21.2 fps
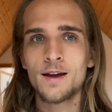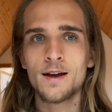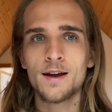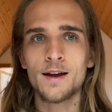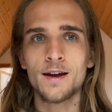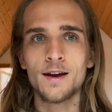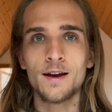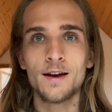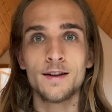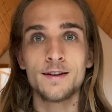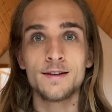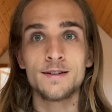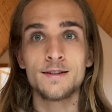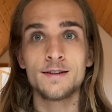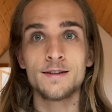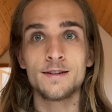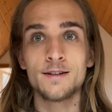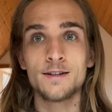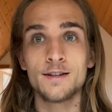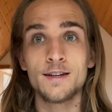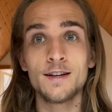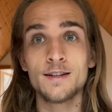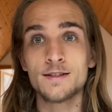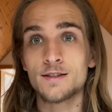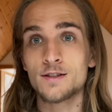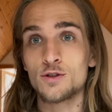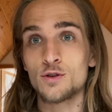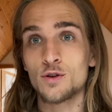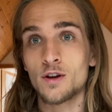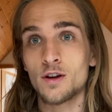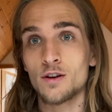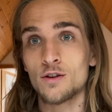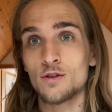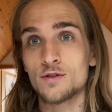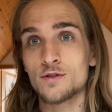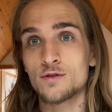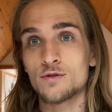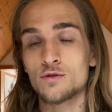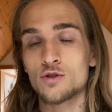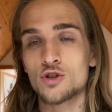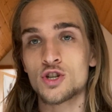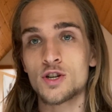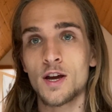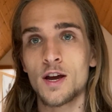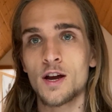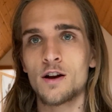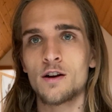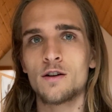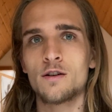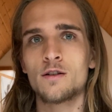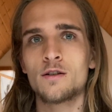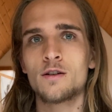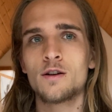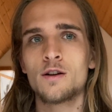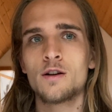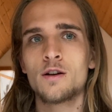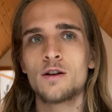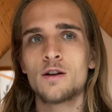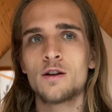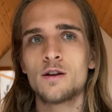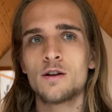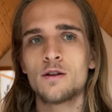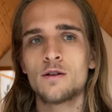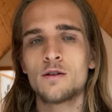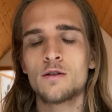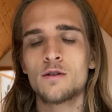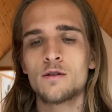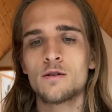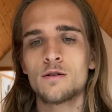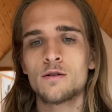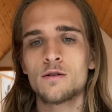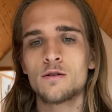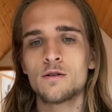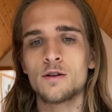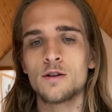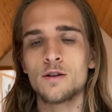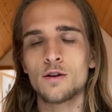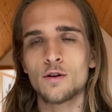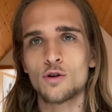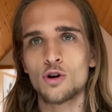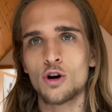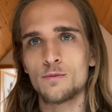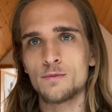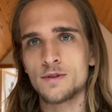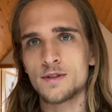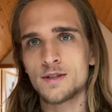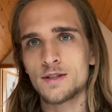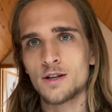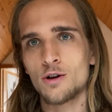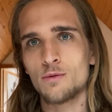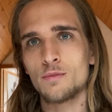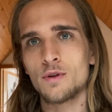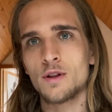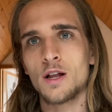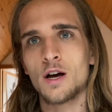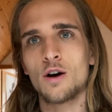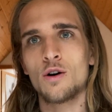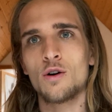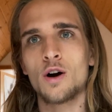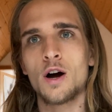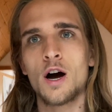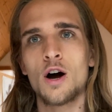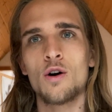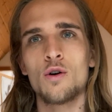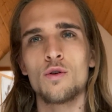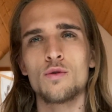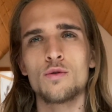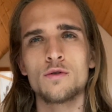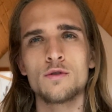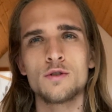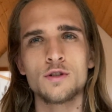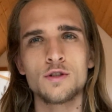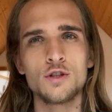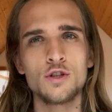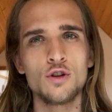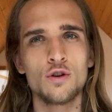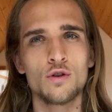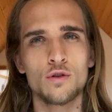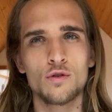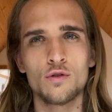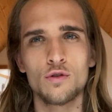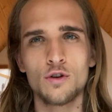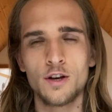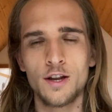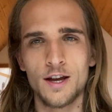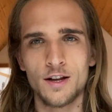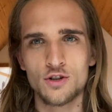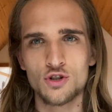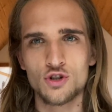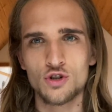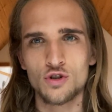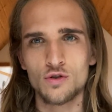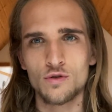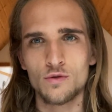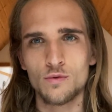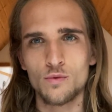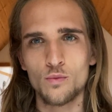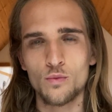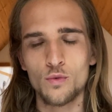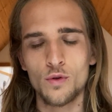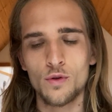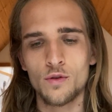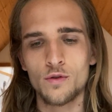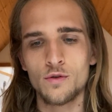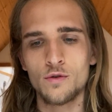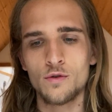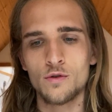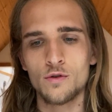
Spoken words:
And yes, you can also share in the comments down below how is your connection with